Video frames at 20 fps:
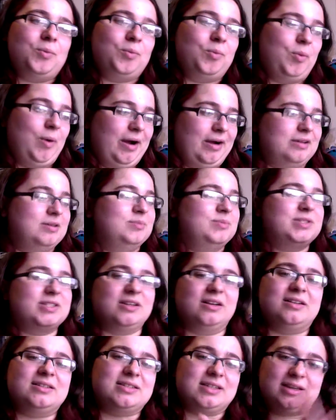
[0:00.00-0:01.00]
where I'm
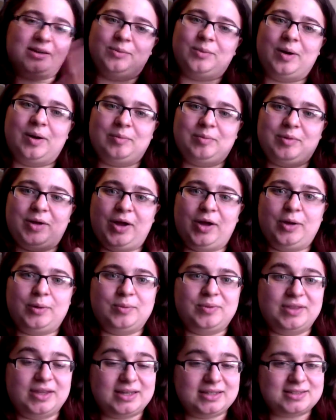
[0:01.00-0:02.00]
starting and where I'm going
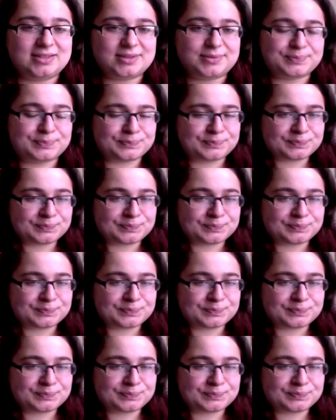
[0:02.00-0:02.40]
with this.